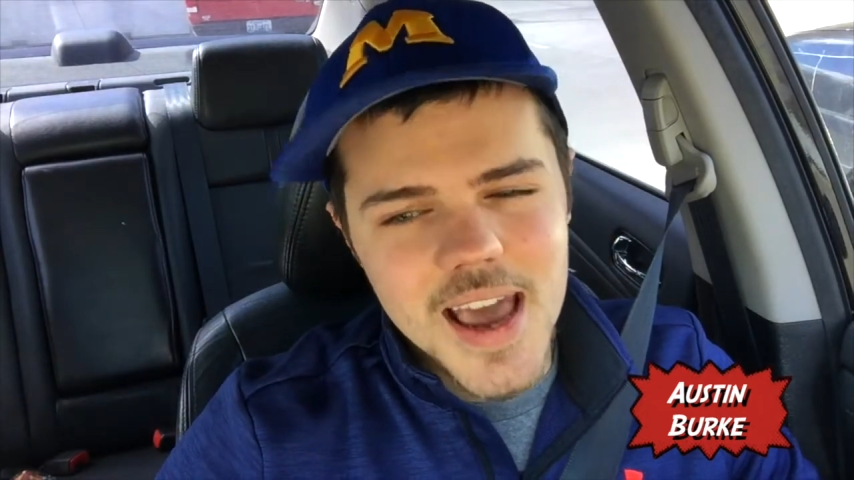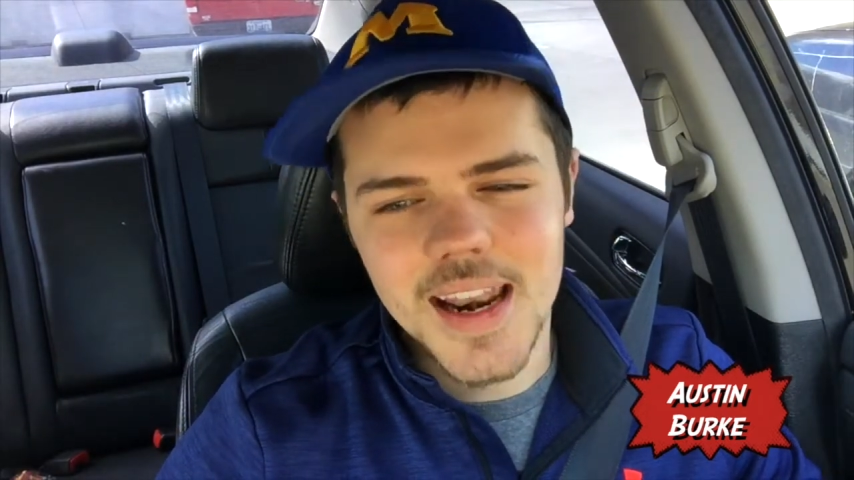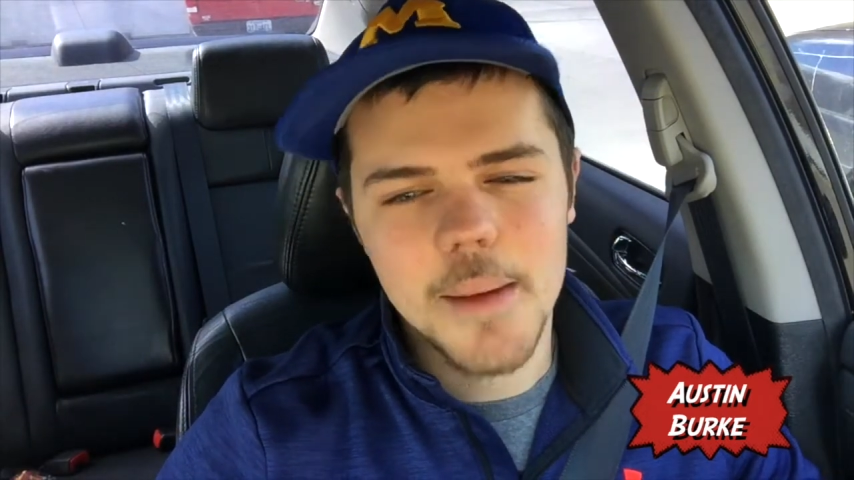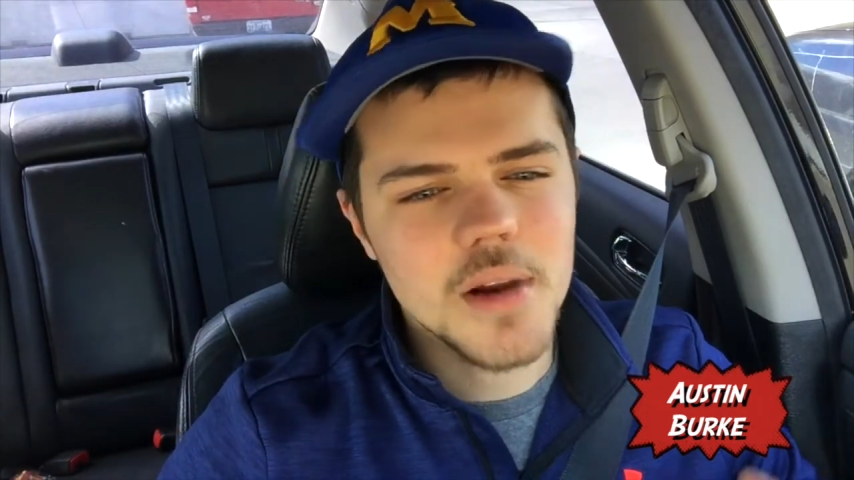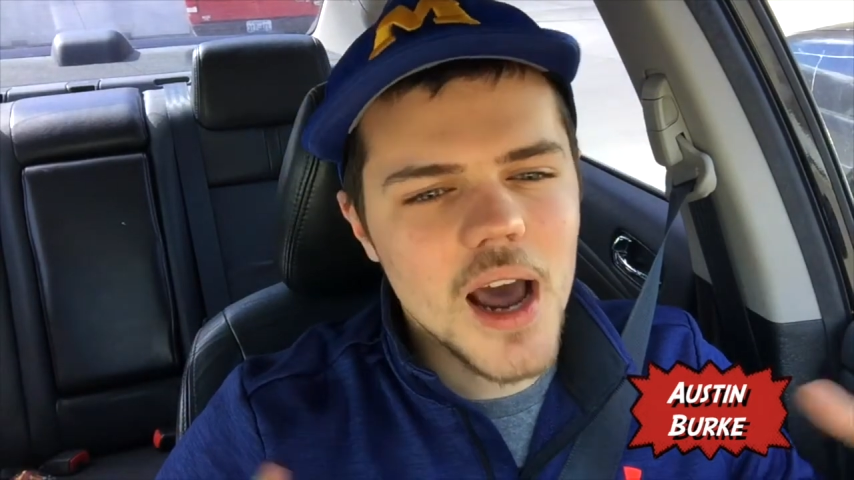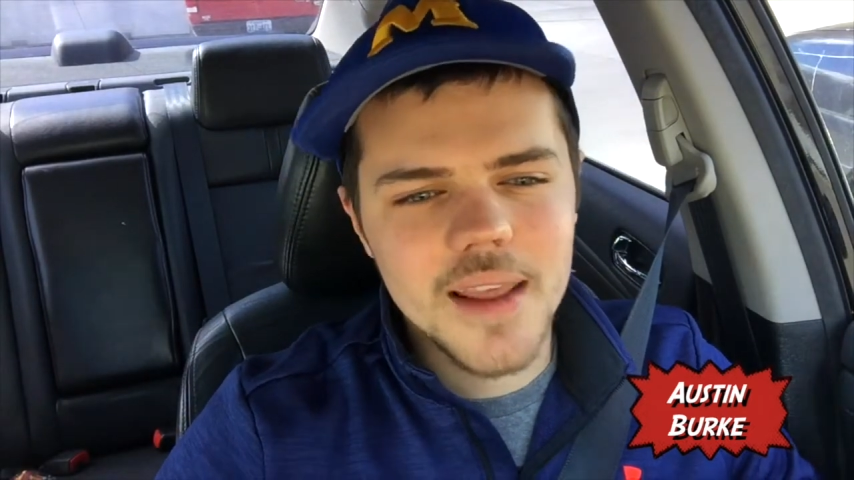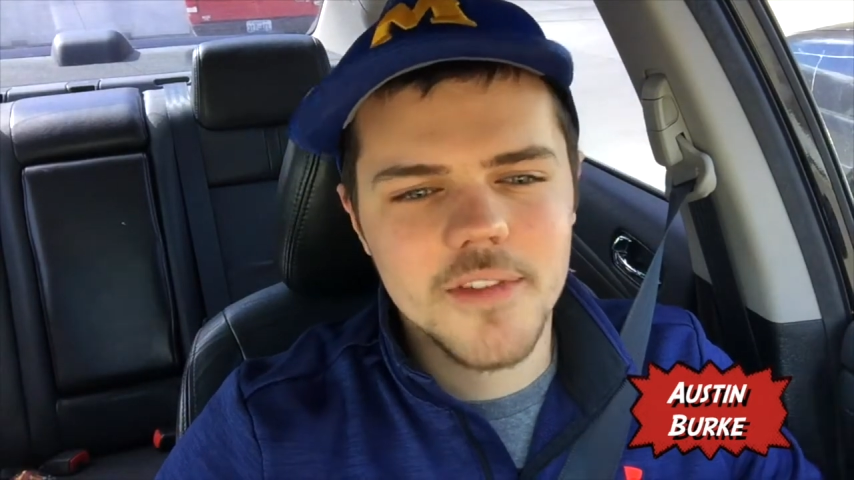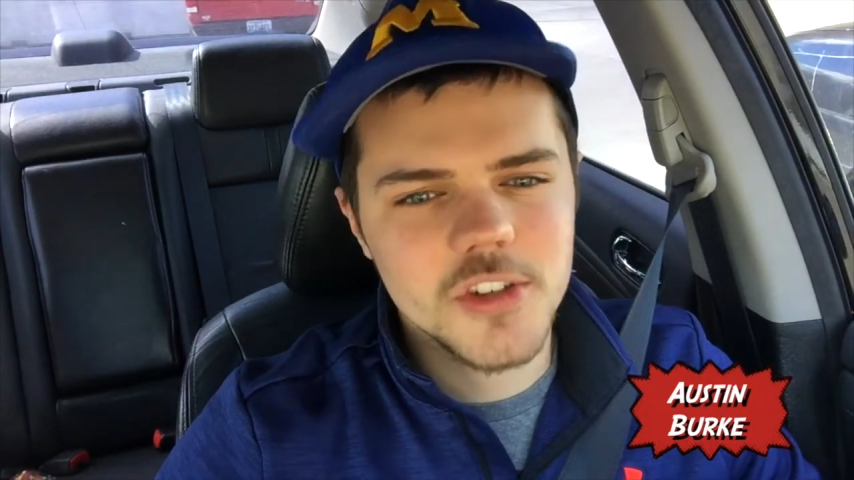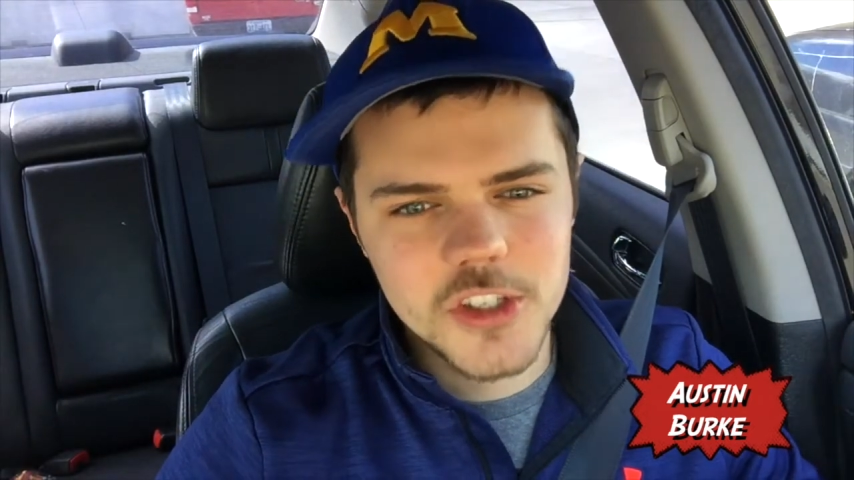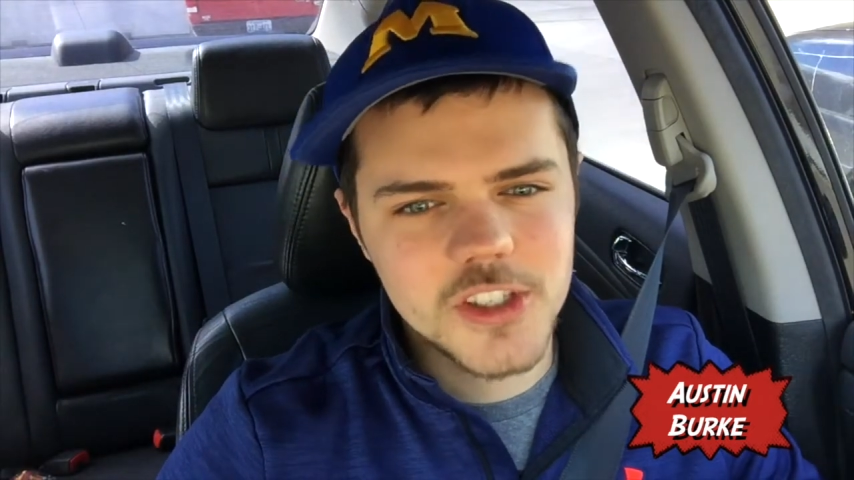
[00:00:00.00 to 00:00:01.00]
and I'm not
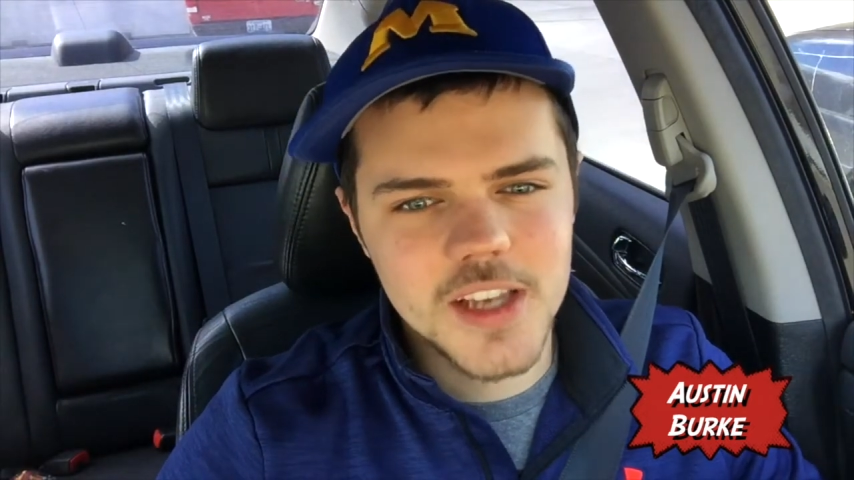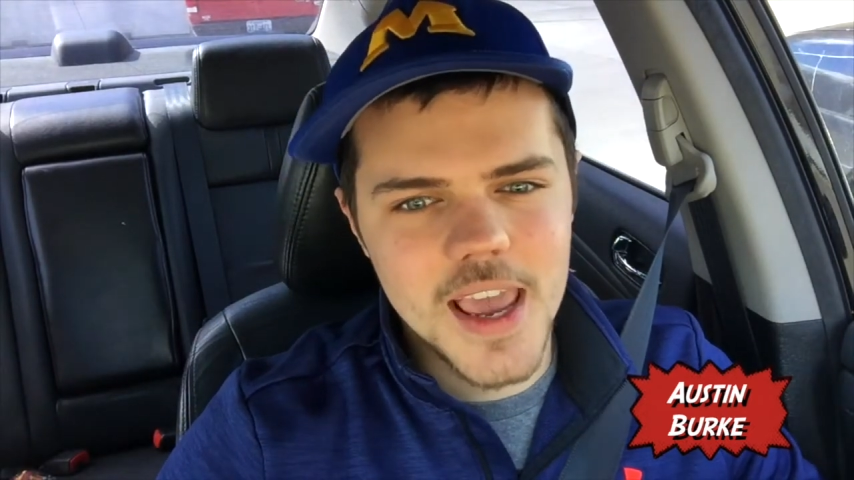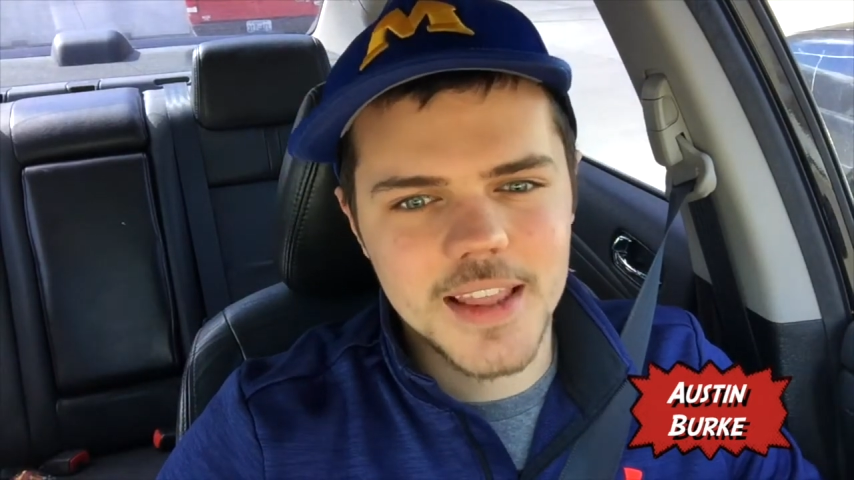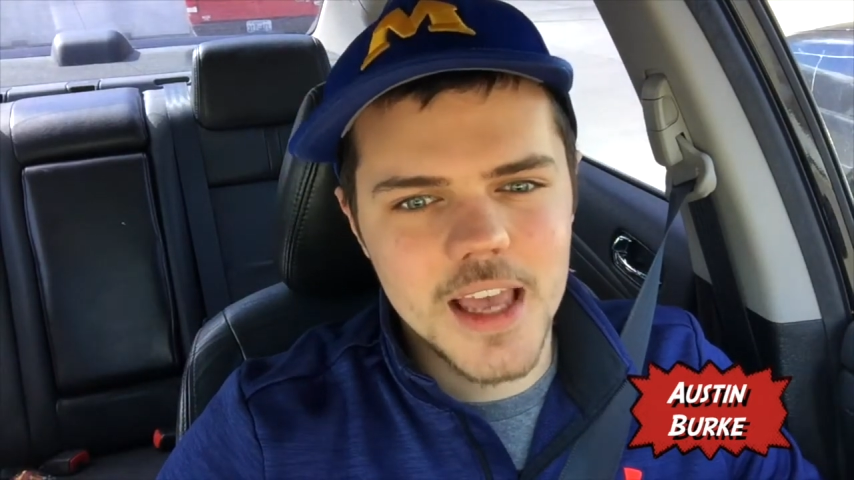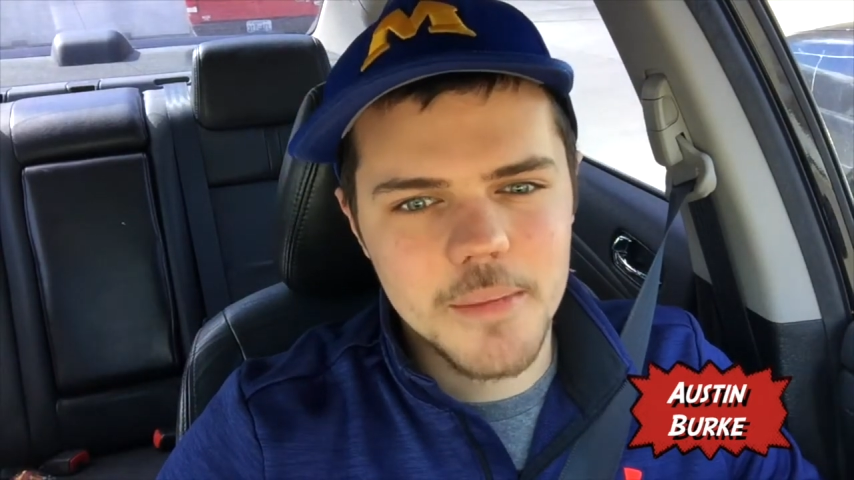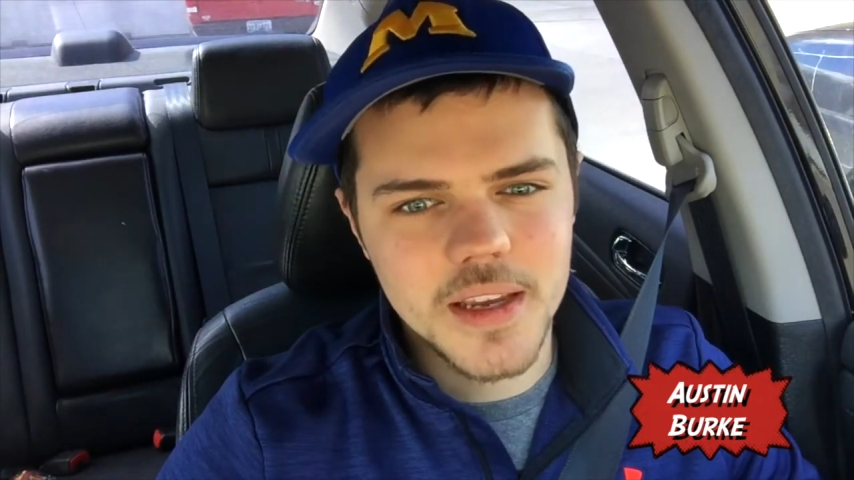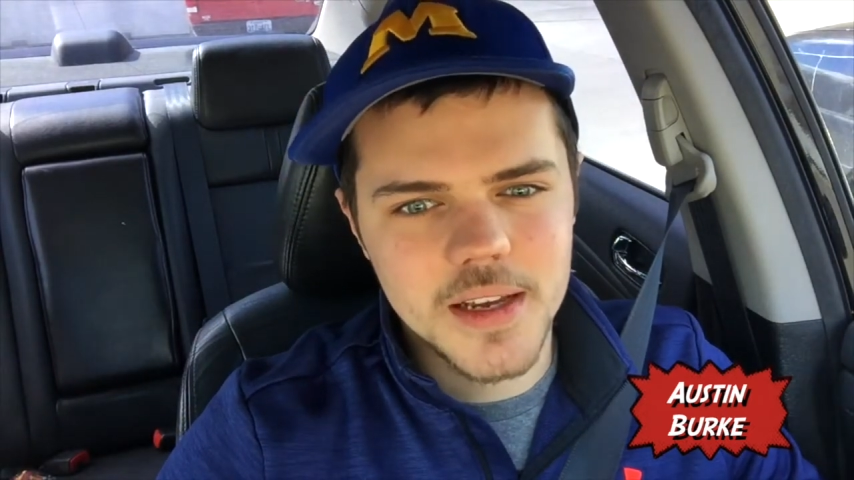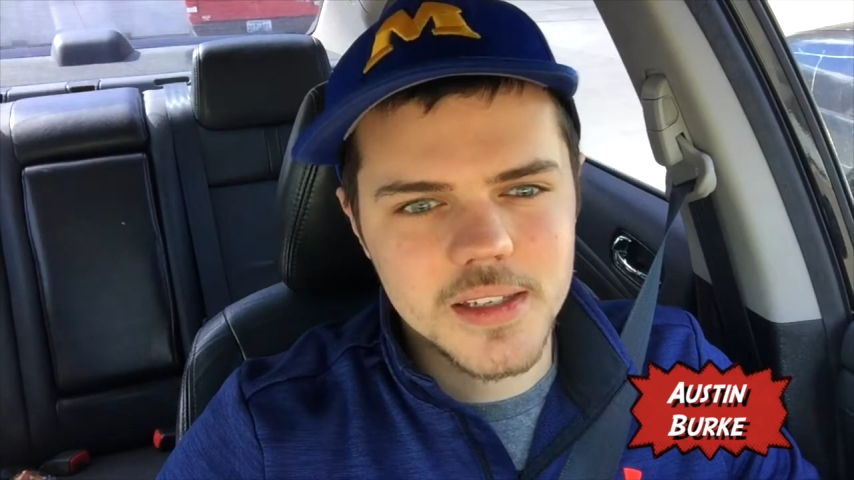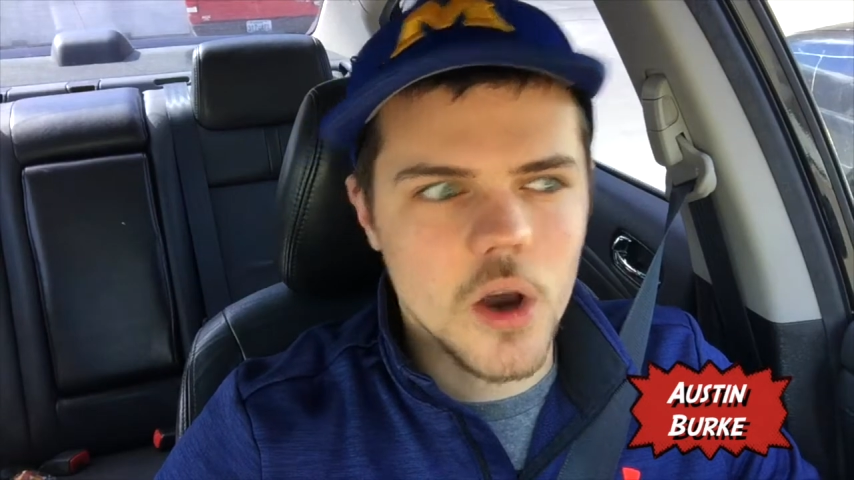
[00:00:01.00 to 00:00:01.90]
even just saying that because,